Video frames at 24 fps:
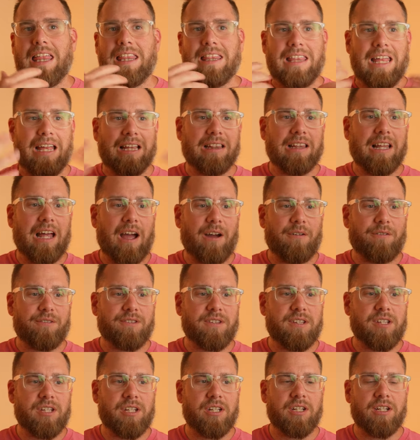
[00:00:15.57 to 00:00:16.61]
They
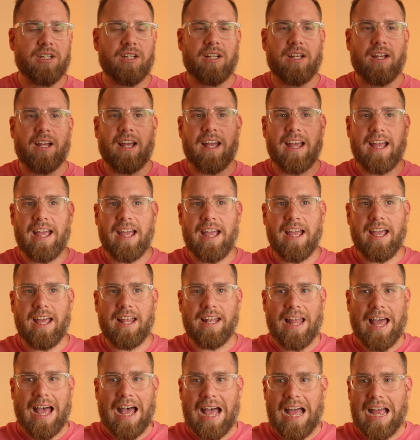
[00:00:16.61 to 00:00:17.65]
left
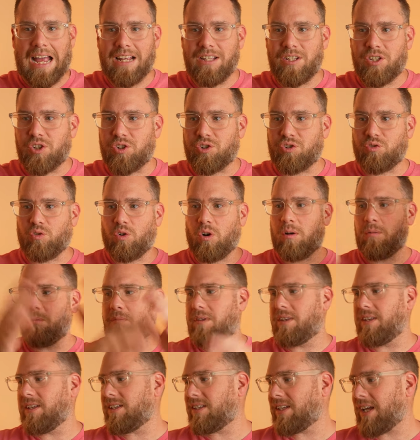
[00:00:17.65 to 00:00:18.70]
and I
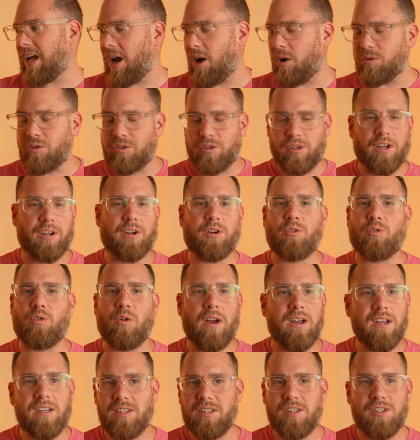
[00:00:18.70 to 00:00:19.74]
scrubbed this house like
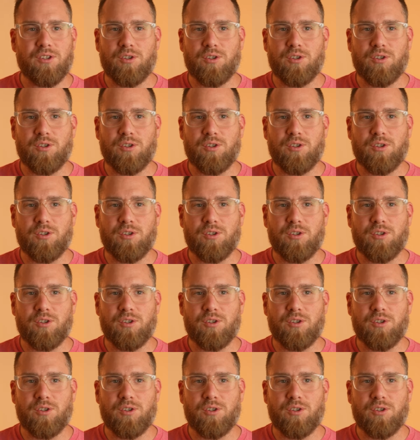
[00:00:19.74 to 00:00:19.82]
crazy.